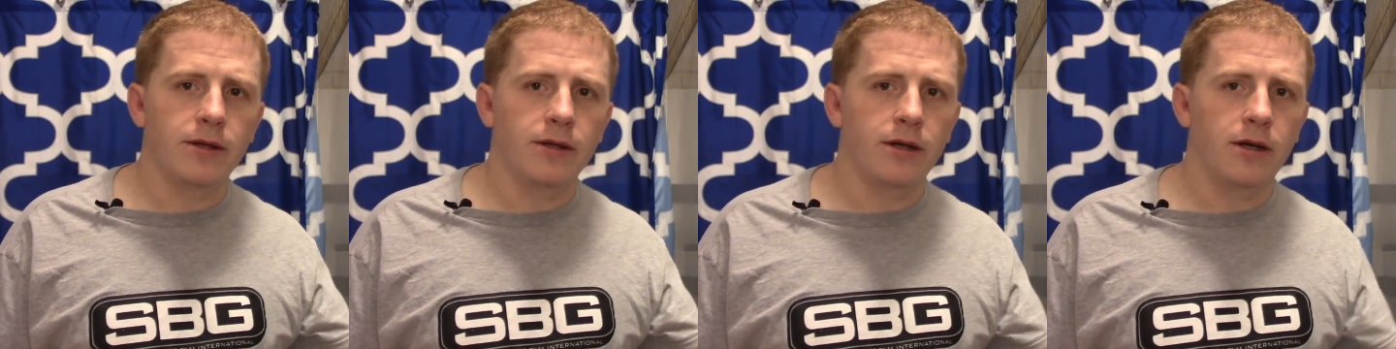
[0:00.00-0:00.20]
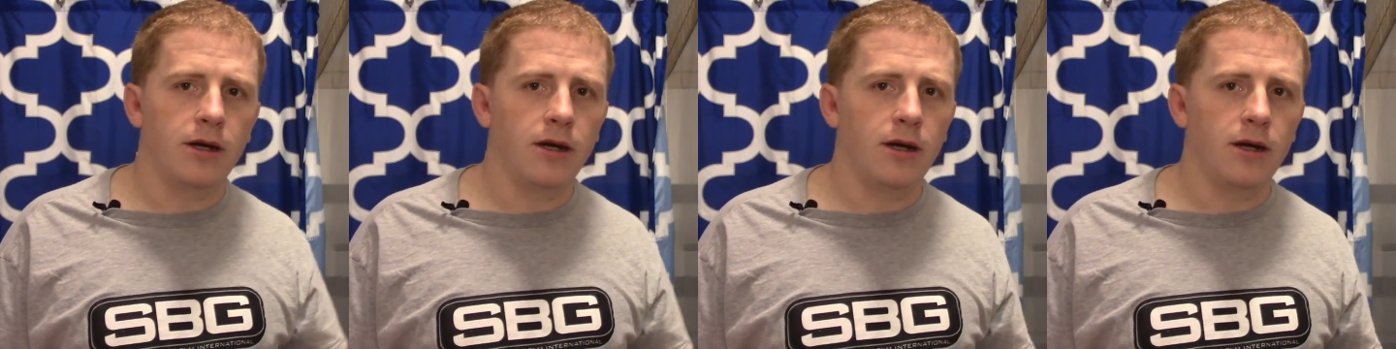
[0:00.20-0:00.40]

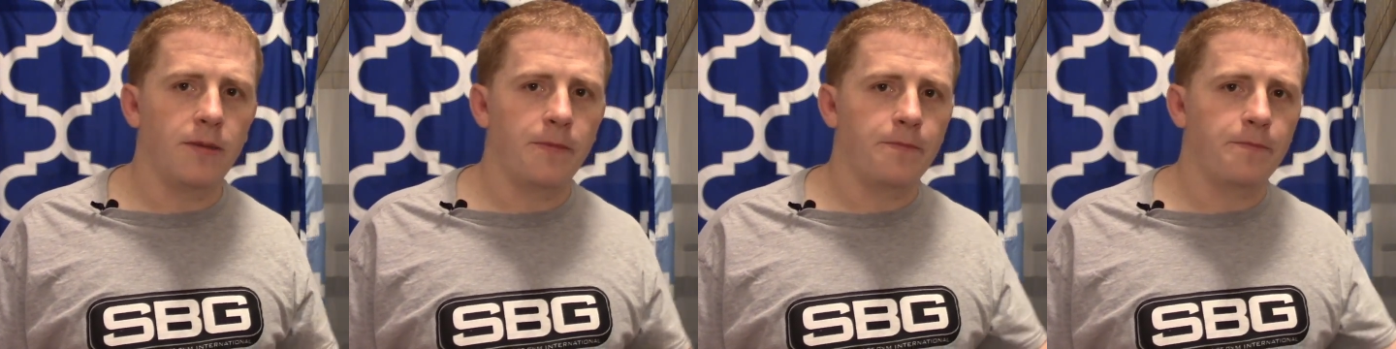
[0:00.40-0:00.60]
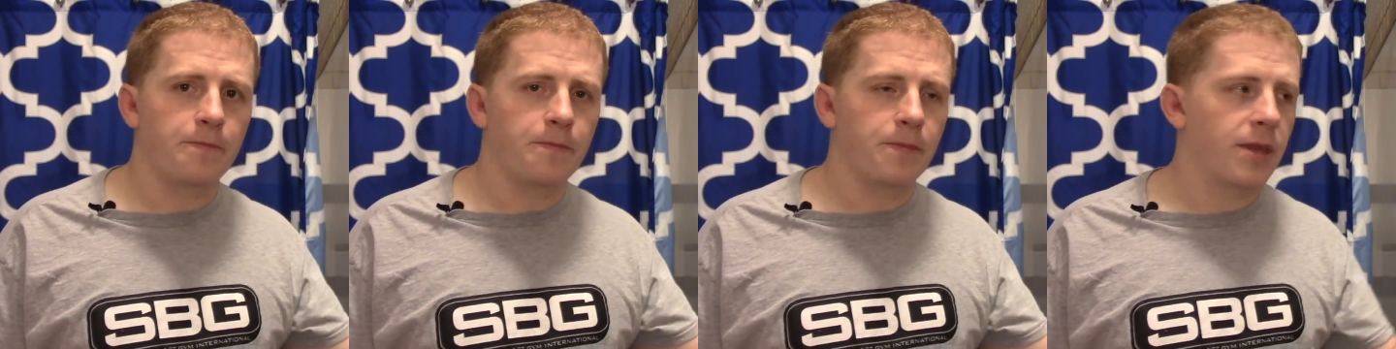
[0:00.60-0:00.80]

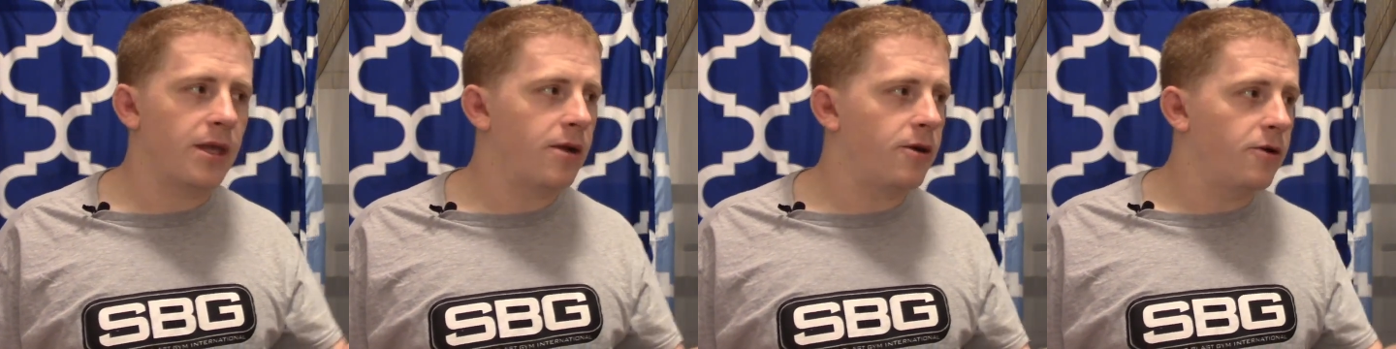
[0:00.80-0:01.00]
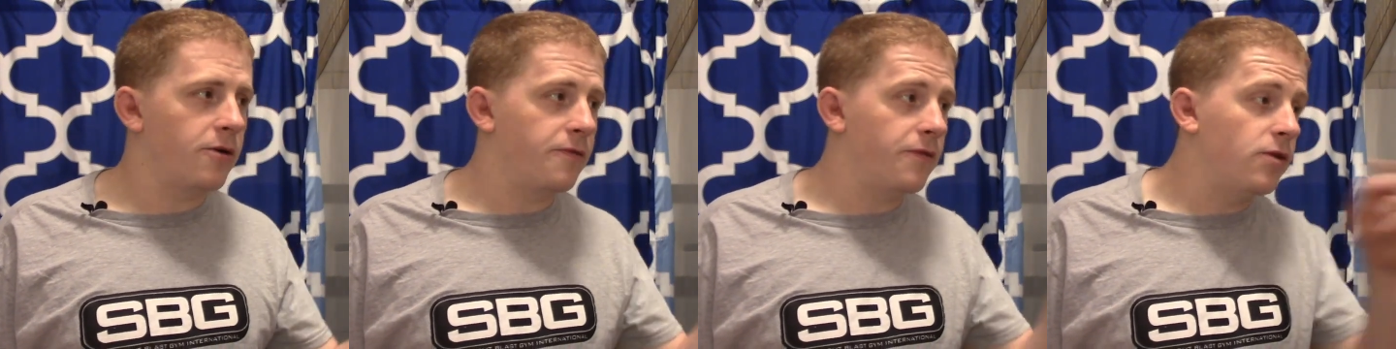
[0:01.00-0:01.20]
Um, I
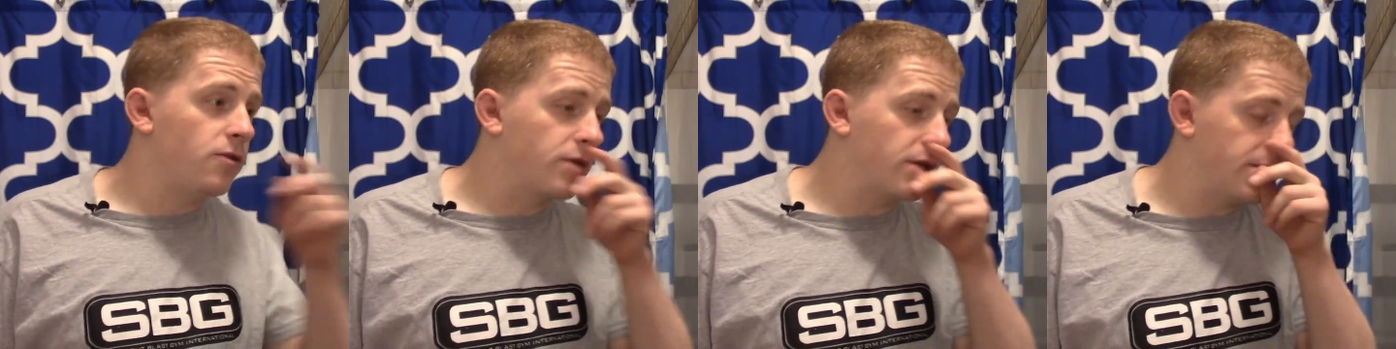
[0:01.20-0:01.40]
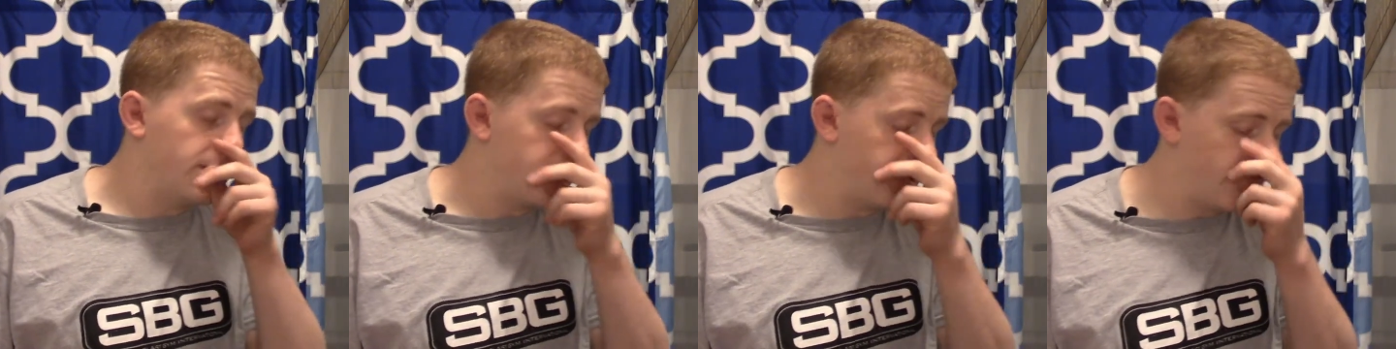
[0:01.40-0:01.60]
don't know if you
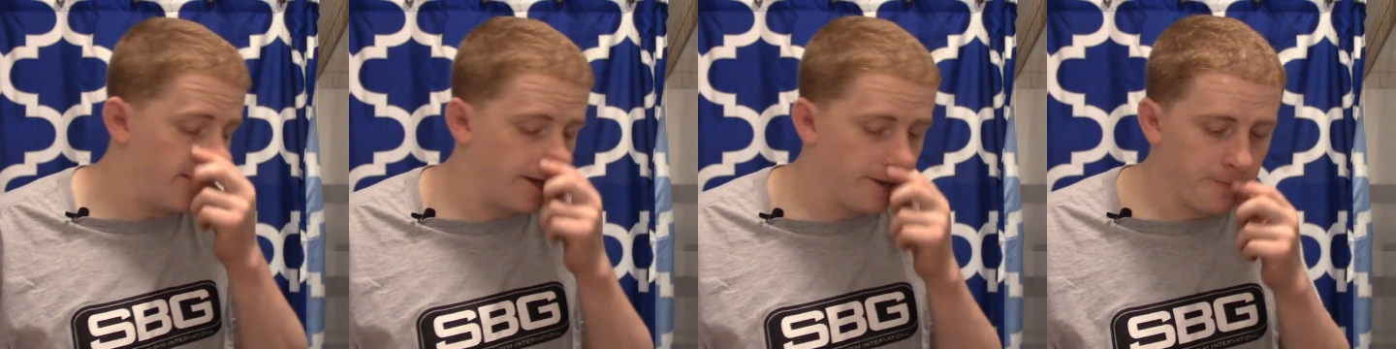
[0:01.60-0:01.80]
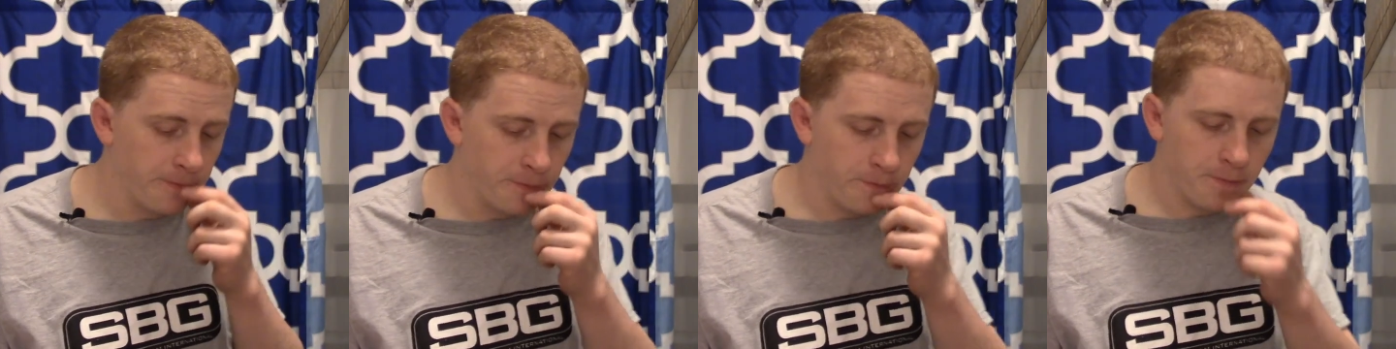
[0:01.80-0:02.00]
can see
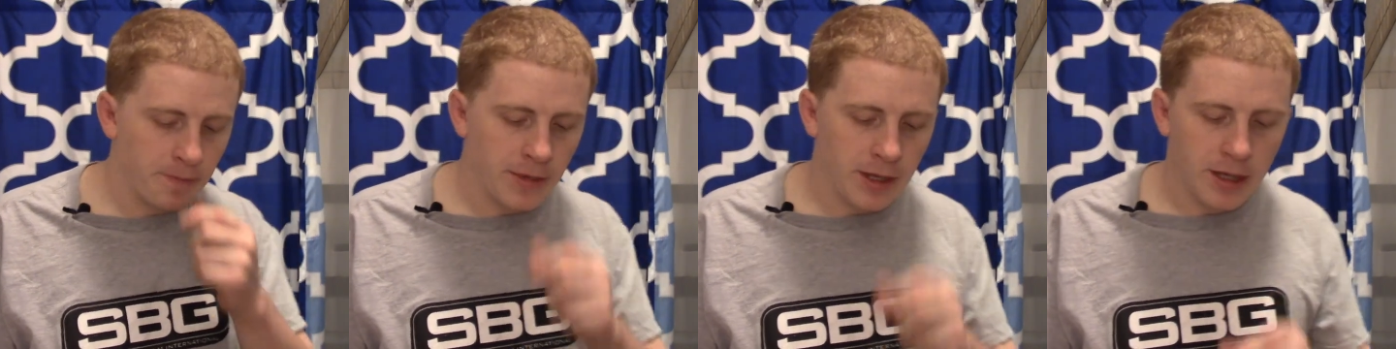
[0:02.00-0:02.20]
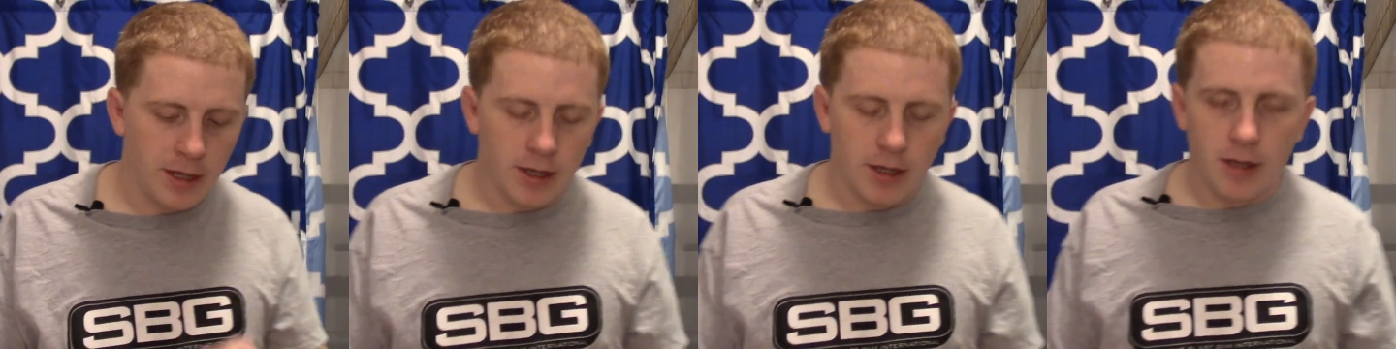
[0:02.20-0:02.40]
it,
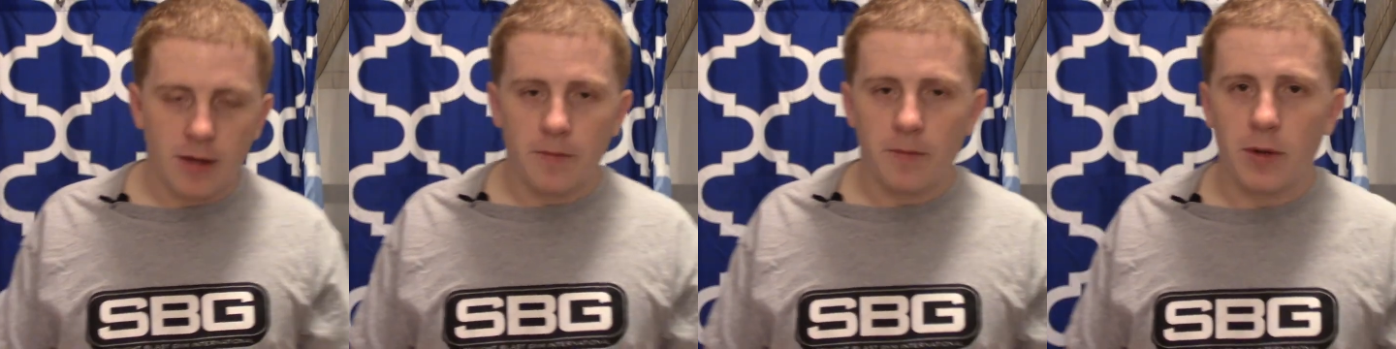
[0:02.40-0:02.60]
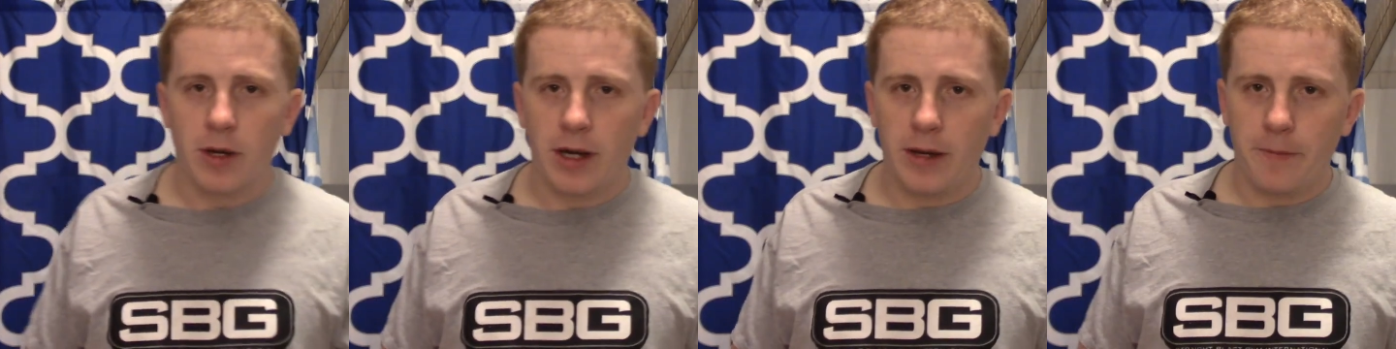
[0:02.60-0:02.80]

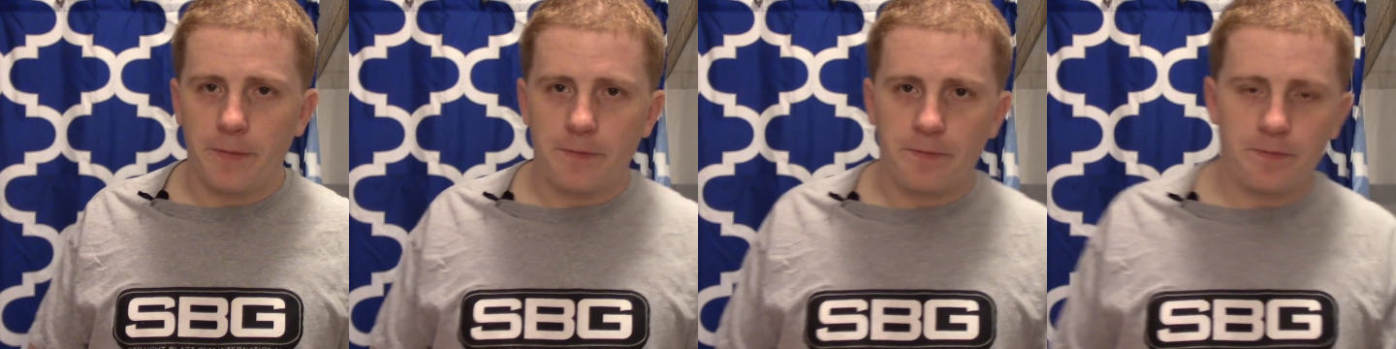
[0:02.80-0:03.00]
but